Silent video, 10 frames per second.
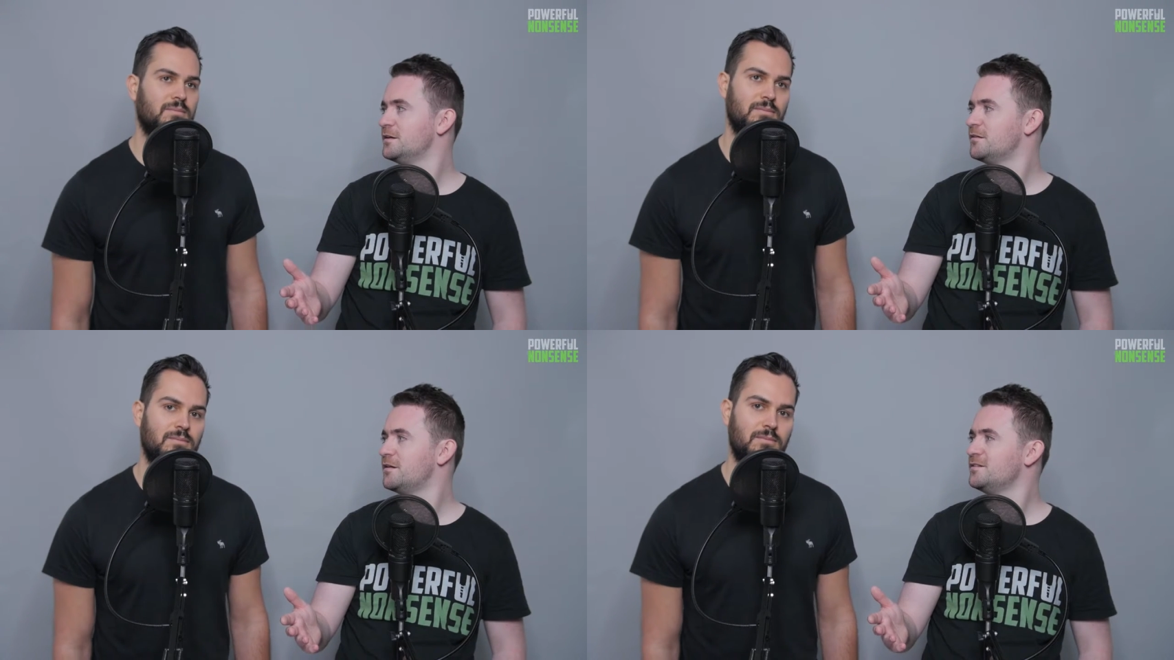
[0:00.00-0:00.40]

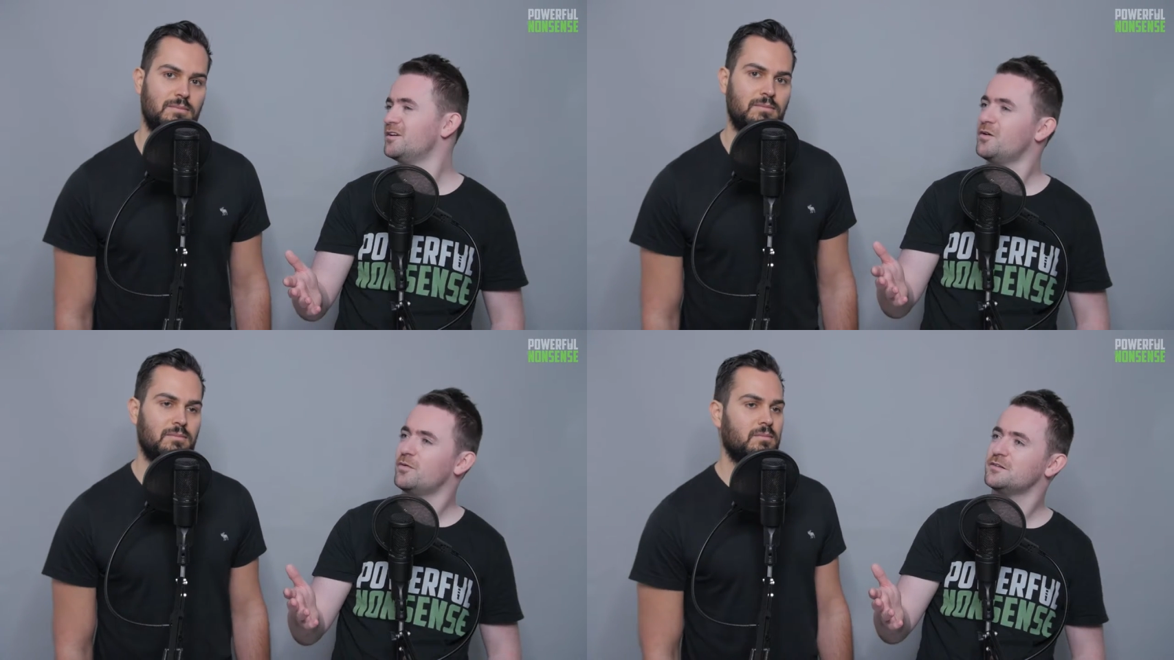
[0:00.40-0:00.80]
Speaker 1: They're like,
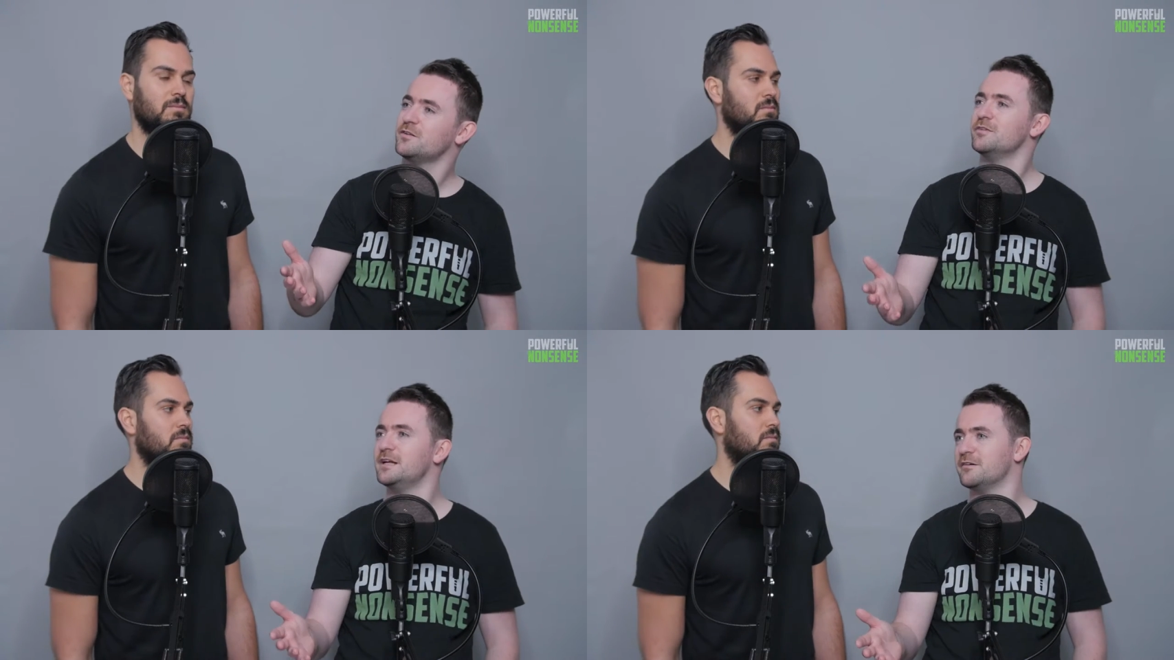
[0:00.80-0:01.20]
no, well, I
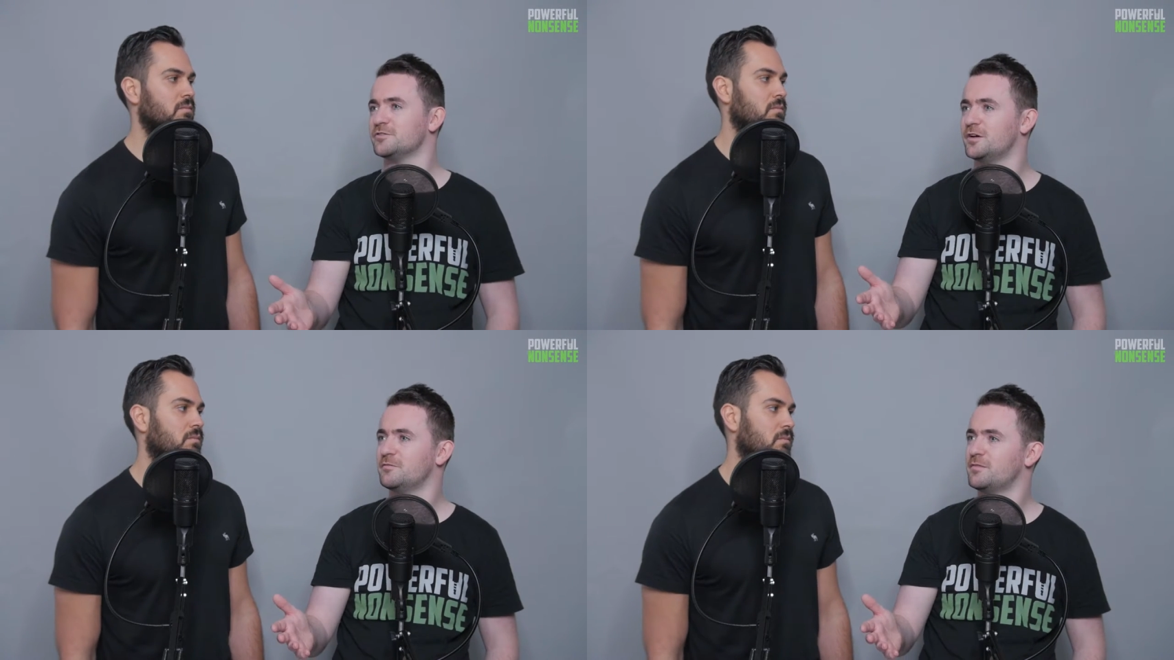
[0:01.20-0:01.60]
don't really have
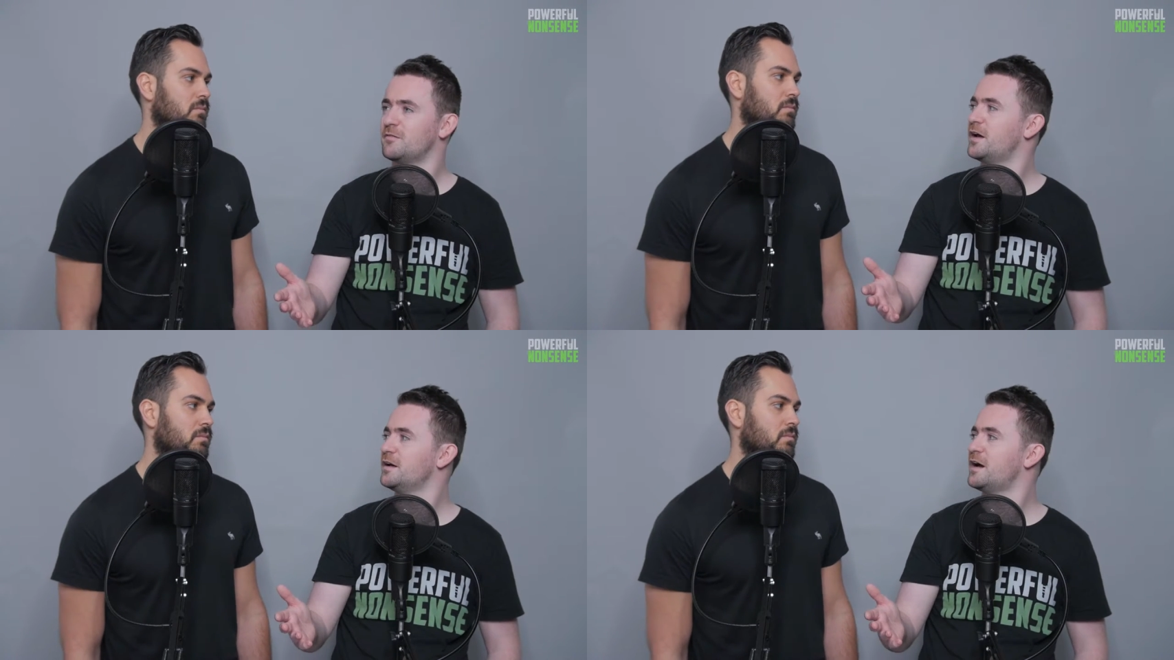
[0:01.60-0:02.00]
time.
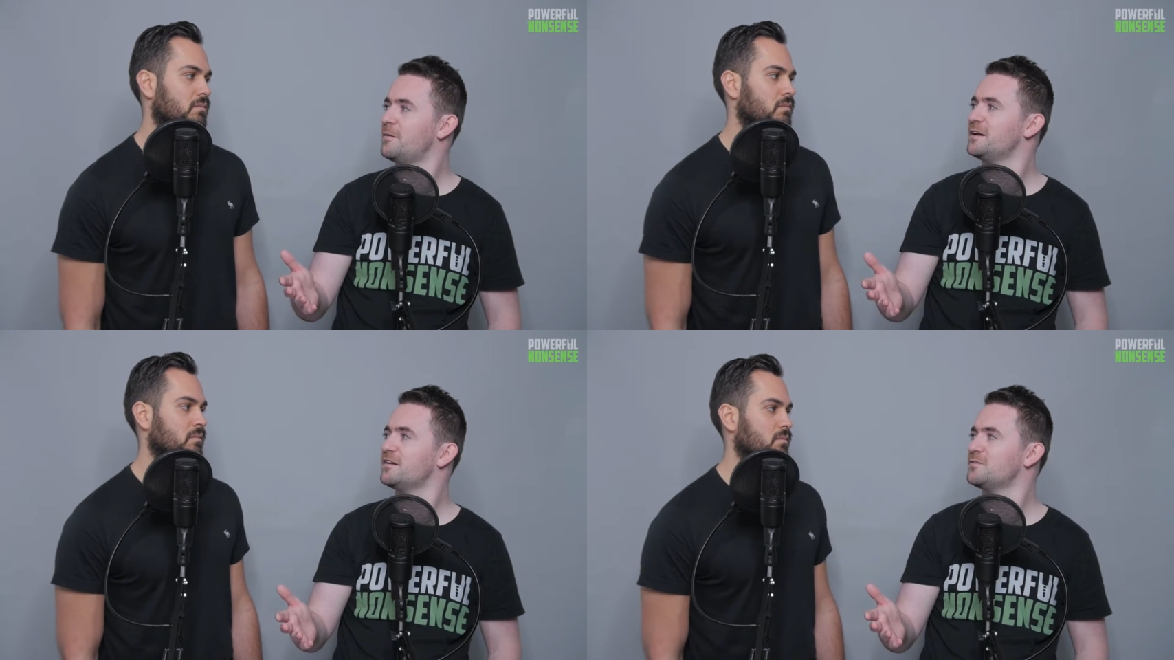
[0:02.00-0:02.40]
I'm like,
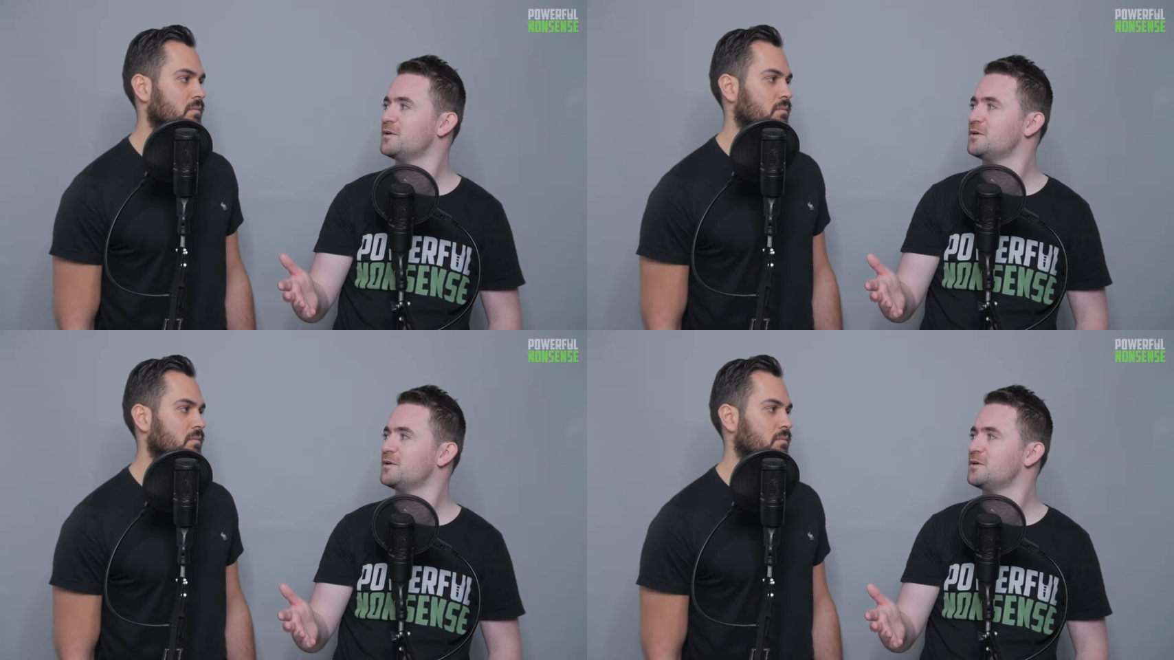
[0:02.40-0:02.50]
how many days a